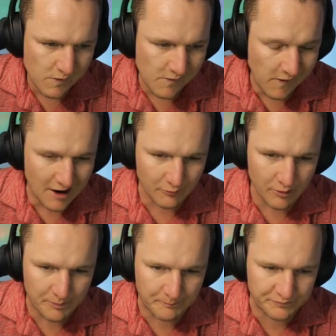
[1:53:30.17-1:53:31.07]
Yeah,
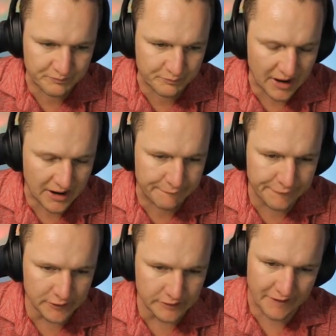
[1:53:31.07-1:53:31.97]
we're playing
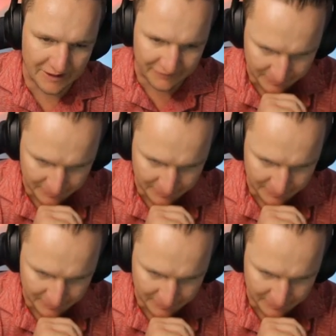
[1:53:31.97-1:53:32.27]
full. Five at the